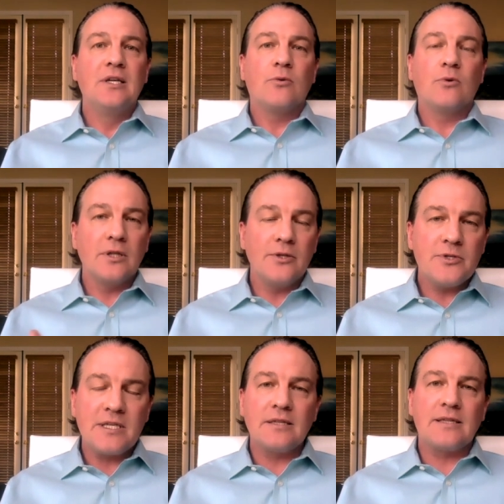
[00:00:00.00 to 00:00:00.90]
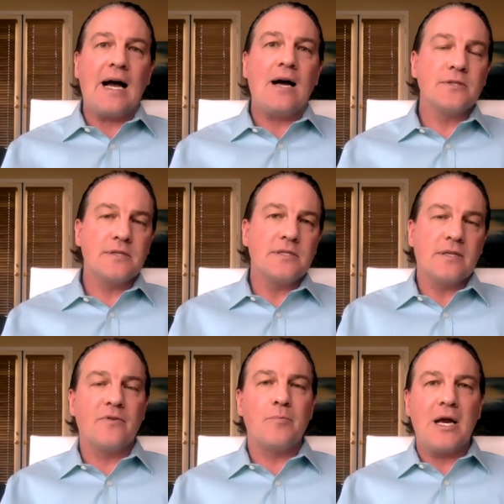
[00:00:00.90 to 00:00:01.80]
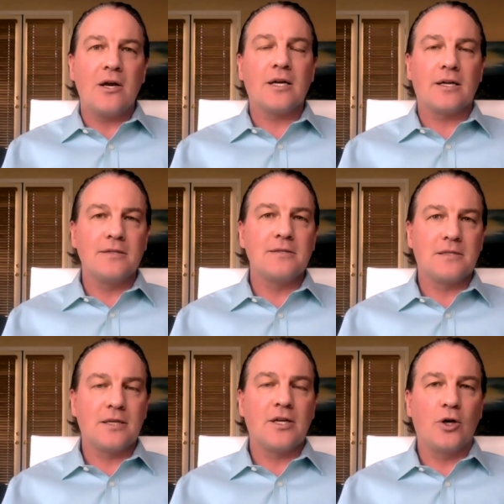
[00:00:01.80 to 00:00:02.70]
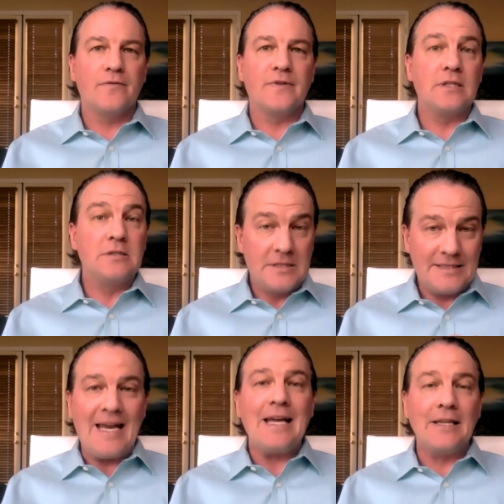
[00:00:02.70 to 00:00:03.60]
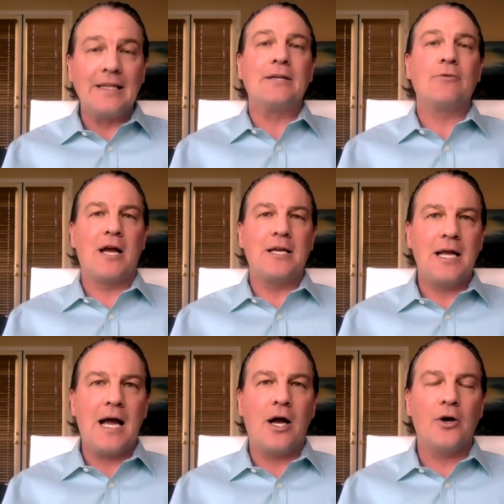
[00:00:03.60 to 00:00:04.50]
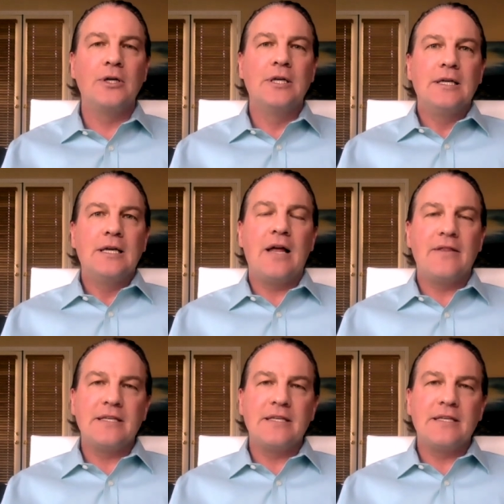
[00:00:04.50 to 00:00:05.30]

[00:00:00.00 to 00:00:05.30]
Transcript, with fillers: We're losing thousands of Americans to COVID daily right now, and this